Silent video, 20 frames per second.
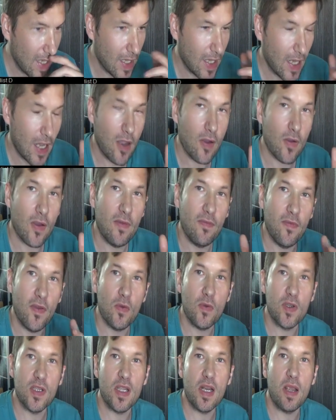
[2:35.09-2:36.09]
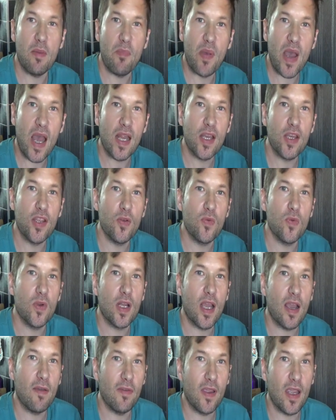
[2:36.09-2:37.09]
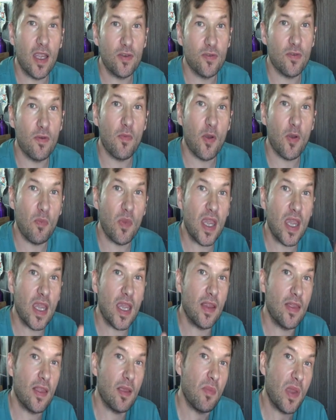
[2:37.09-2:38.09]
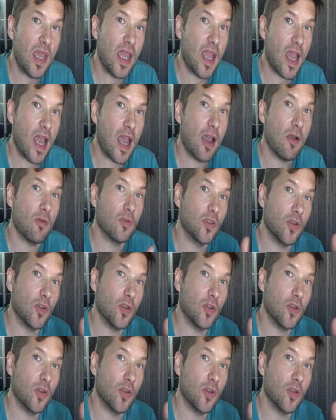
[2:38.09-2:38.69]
Now if you was in a band you would have a drummer beating the beat out,